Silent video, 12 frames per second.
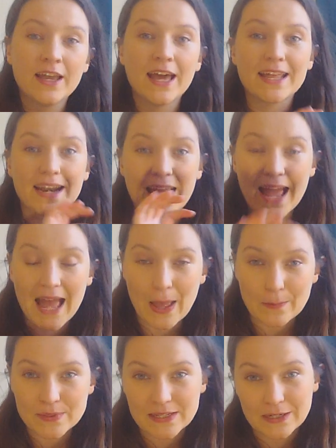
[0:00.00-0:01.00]
and an
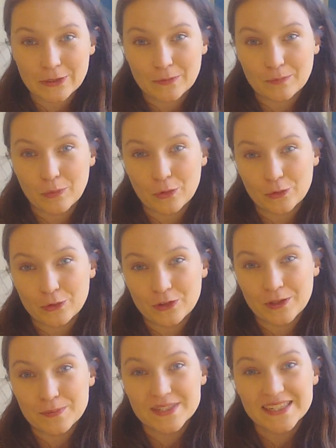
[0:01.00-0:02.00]
absolute moral
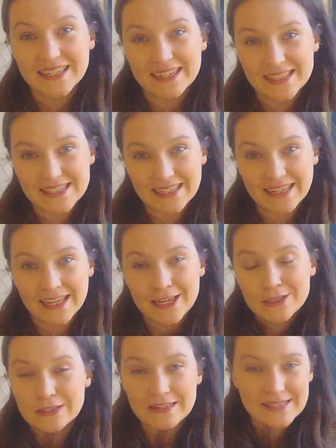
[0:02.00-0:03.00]
obscenity
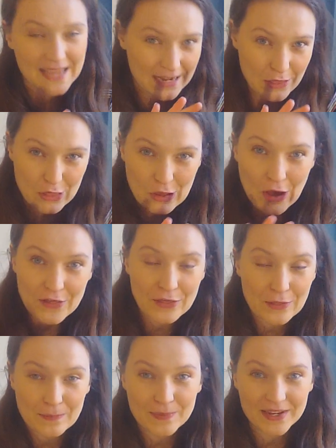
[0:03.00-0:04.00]
to use anything other
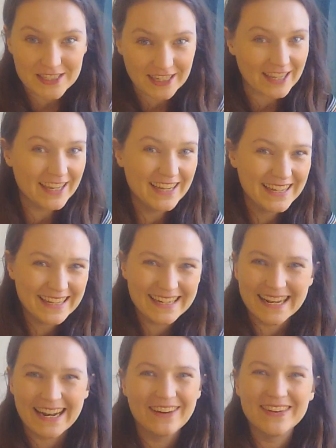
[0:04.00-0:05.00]
than butter.
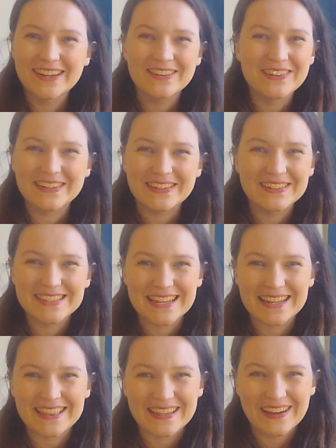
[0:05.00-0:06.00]
Now I can't use
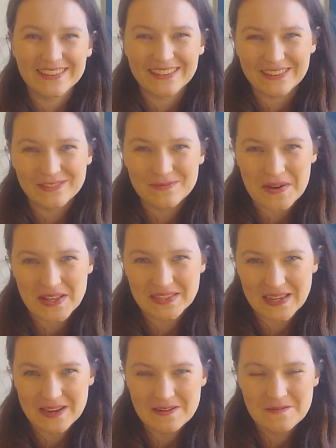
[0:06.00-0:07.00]
anything other than butter.